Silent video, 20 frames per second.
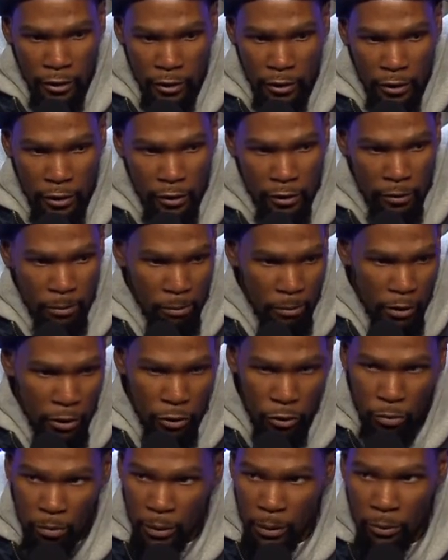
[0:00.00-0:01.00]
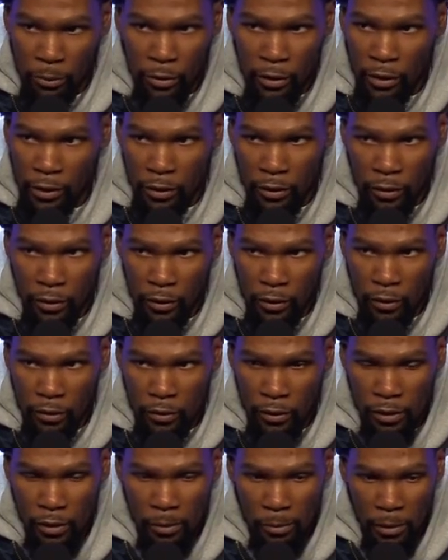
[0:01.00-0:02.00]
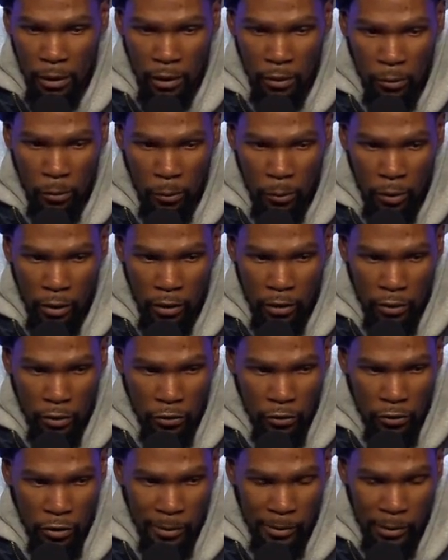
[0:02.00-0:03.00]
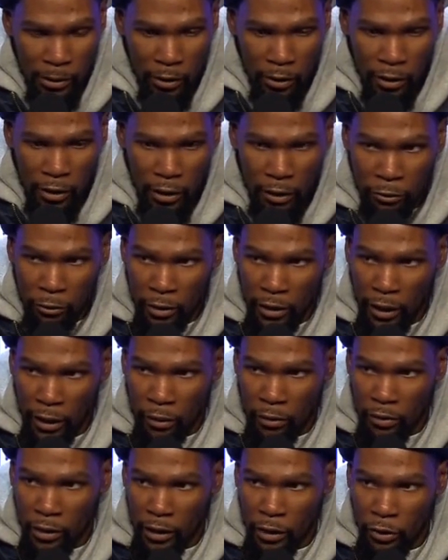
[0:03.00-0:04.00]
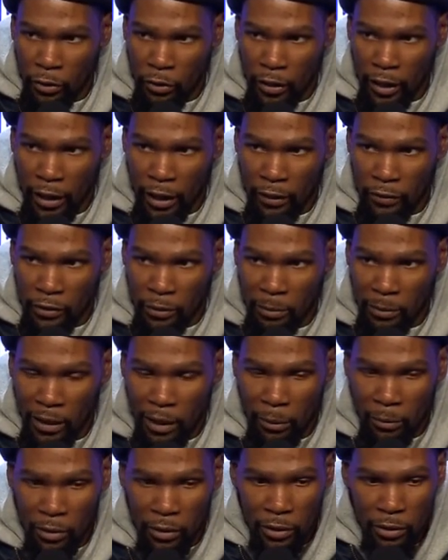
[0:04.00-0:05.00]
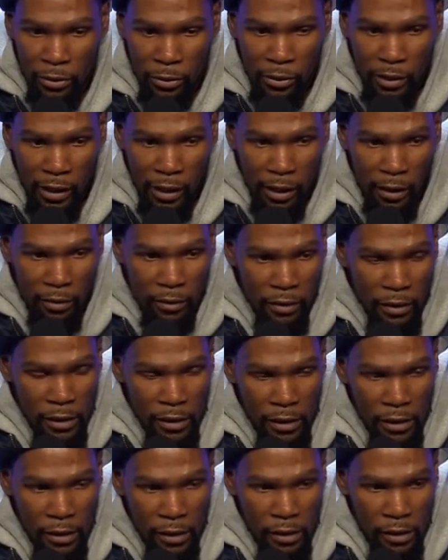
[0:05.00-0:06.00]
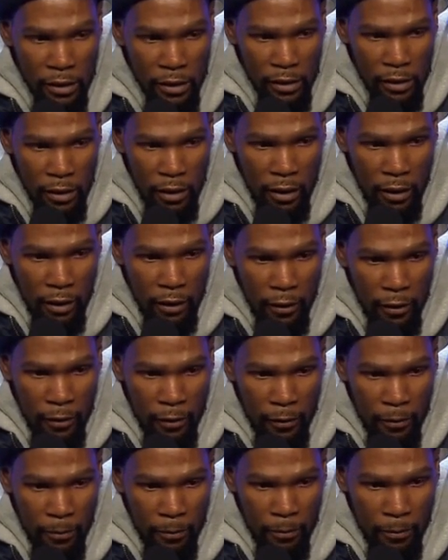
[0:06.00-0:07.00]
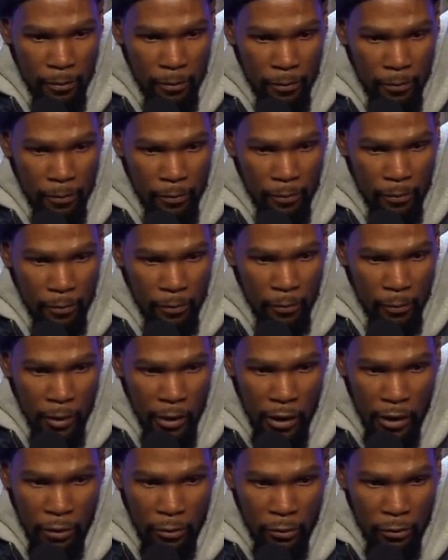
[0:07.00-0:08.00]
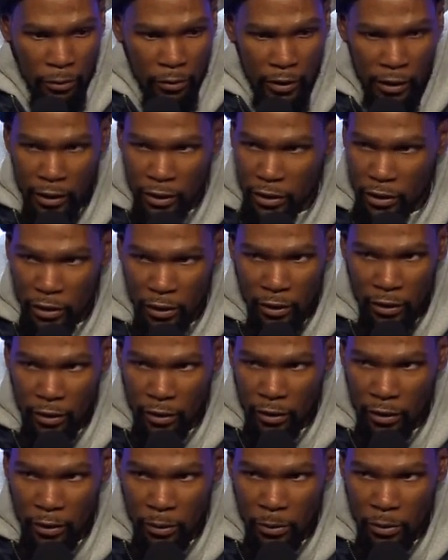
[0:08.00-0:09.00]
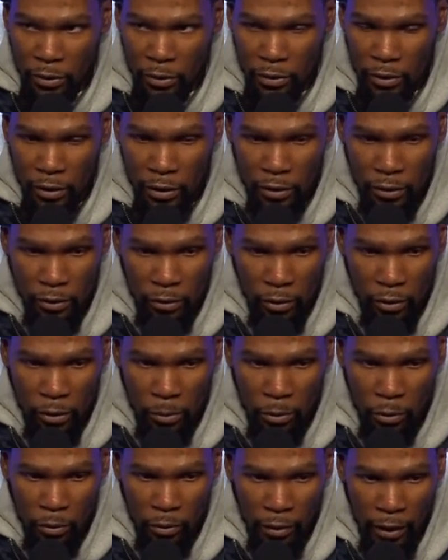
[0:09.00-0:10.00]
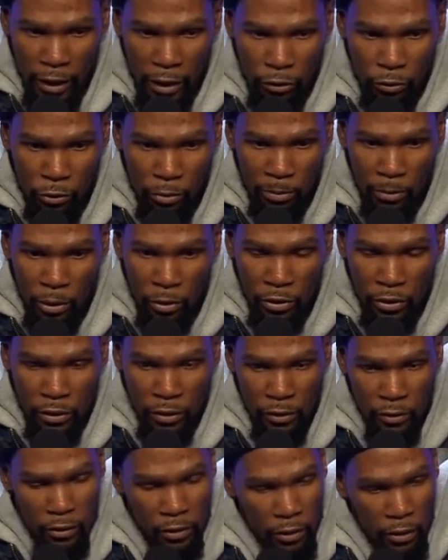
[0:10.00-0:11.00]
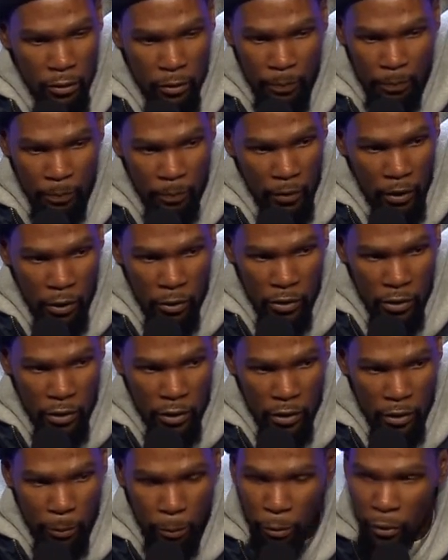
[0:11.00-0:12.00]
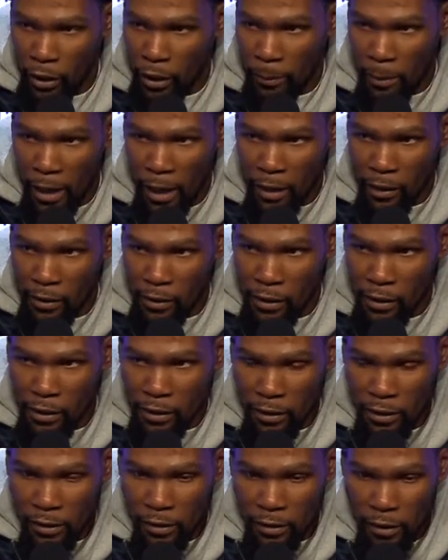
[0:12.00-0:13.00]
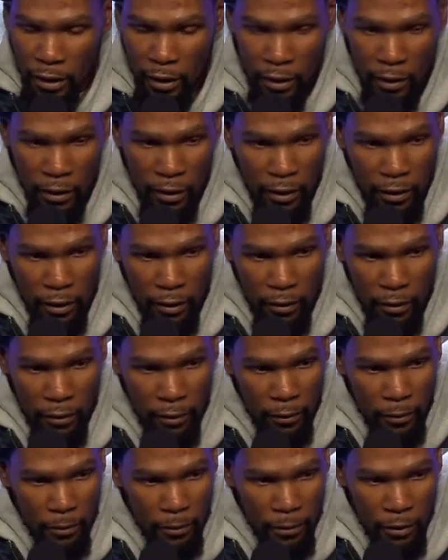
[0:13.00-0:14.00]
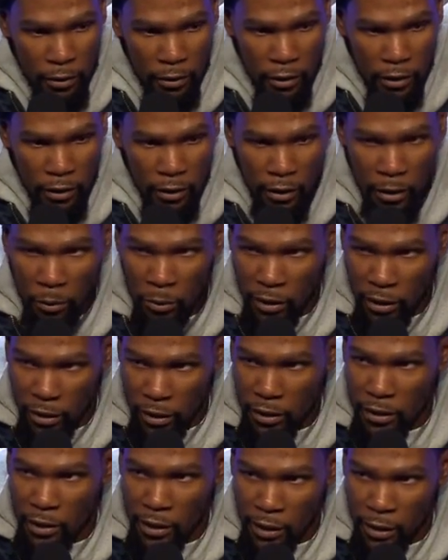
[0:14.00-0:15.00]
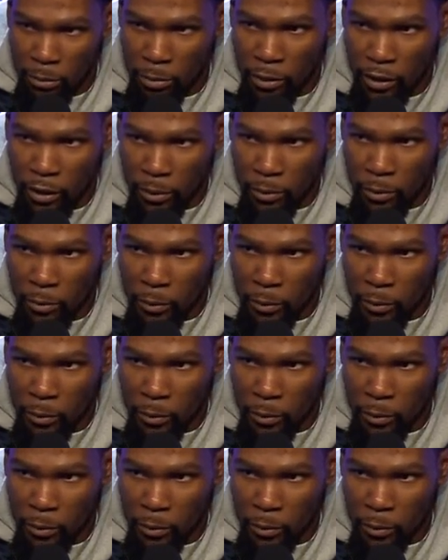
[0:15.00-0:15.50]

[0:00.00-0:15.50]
just muscle memory, you know. There's somebody who works extremely hard every day on their craft to be able to do that without flinching, you know. It was just normal, natural motion. So those are the supreme athletes, and it's good that we get to celebrate them